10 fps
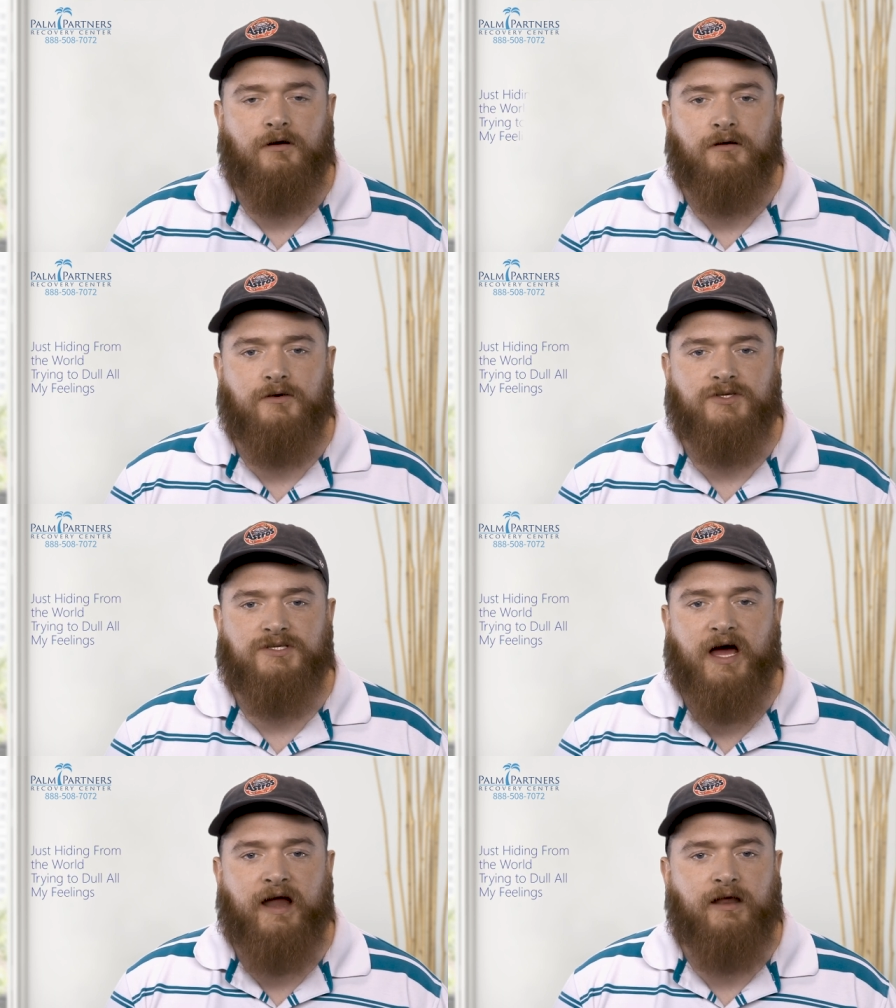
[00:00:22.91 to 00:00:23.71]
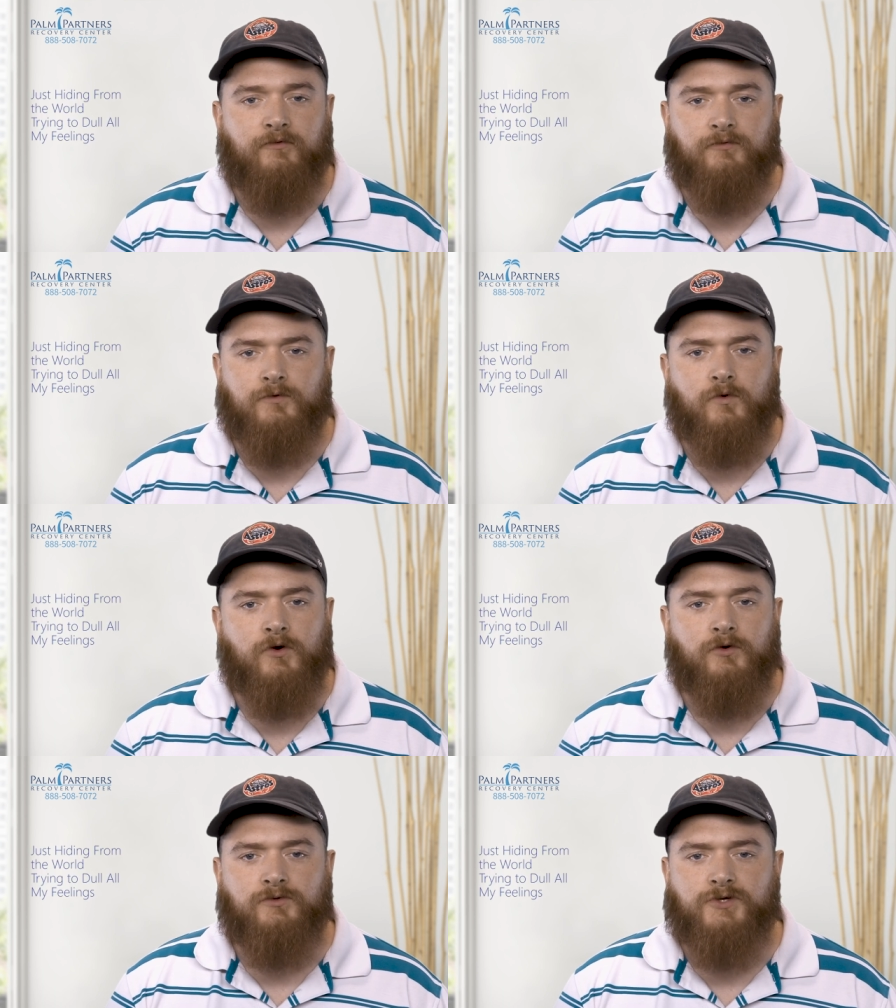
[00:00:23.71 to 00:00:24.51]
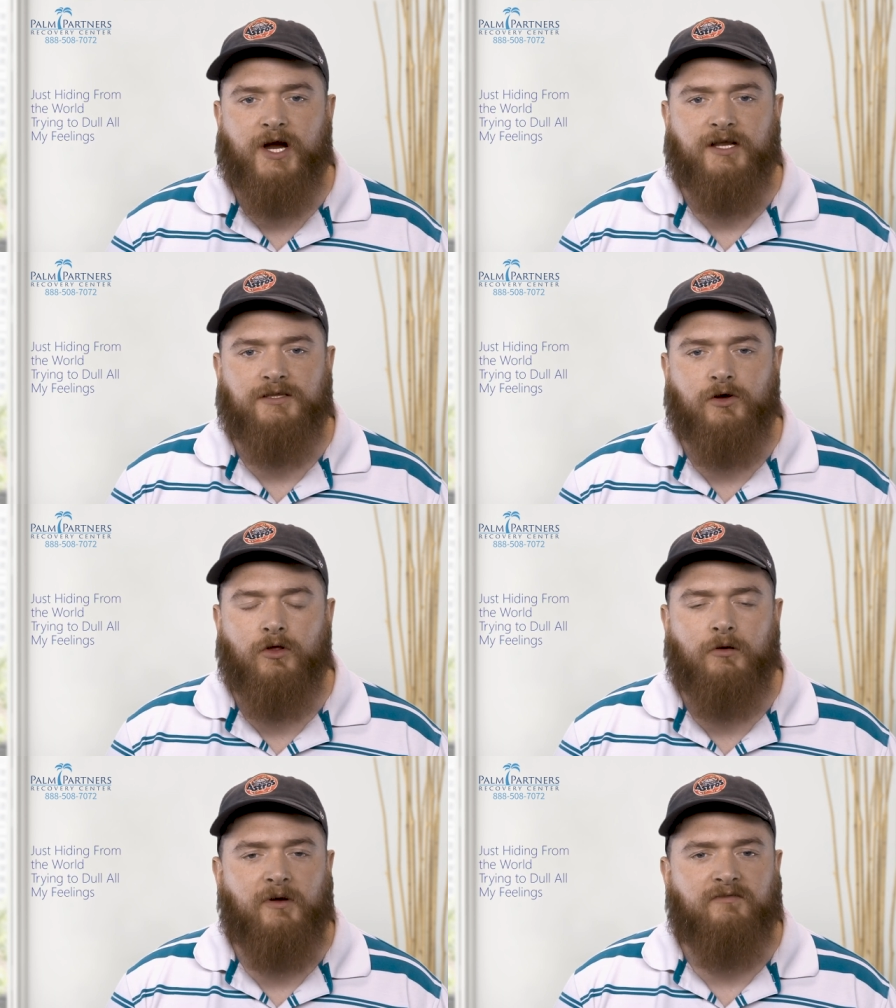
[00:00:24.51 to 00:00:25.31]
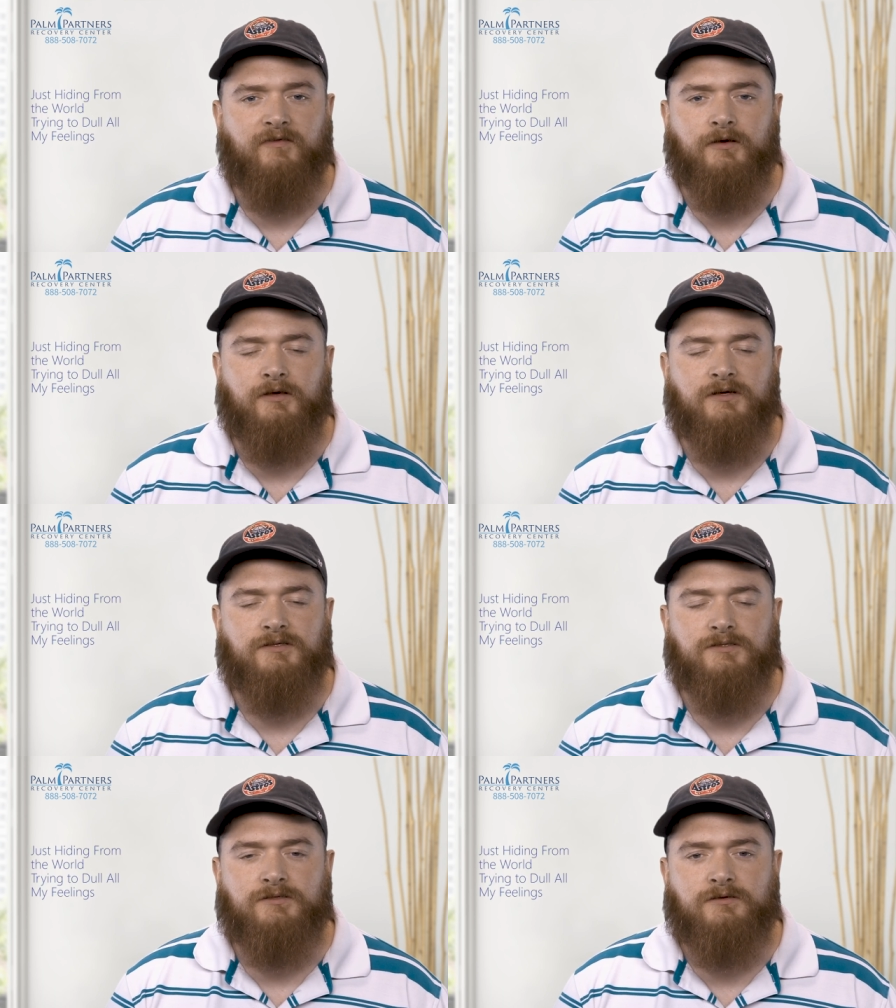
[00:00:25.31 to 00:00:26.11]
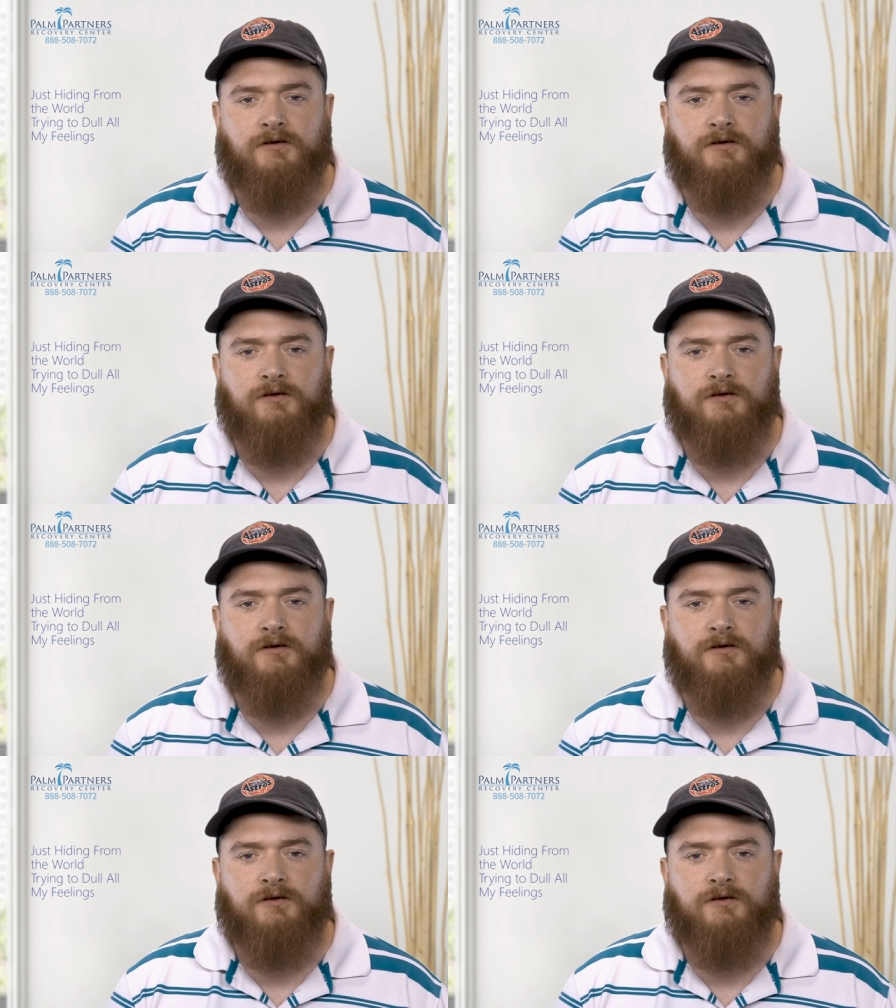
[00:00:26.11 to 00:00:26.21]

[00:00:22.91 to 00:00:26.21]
uh, just hiding from the world, trying to dull all my feelings.